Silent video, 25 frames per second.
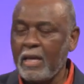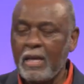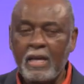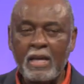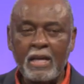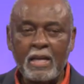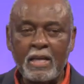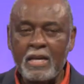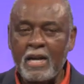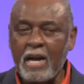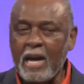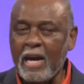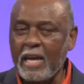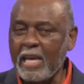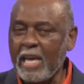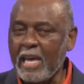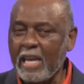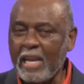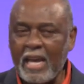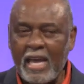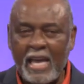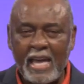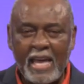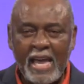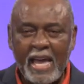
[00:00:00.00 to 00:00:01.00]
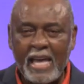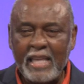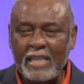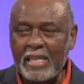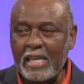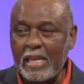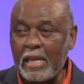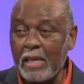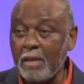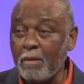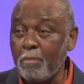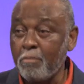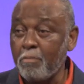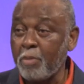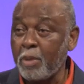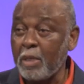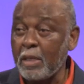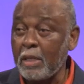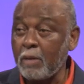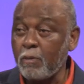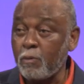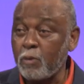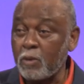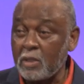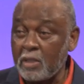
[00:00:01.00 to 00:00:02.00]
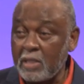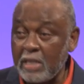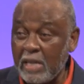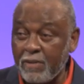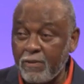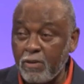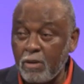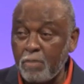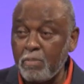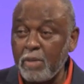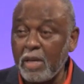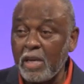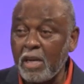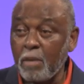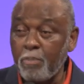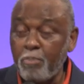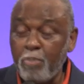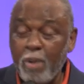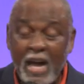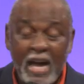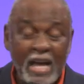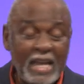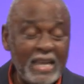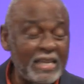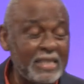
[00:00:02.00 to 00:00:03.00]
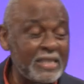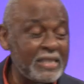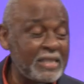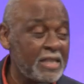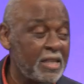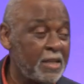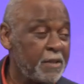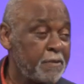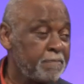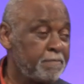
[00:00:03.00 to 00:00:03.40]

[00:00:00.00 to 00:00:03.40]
And God had a hand in it, but it was governmental policy.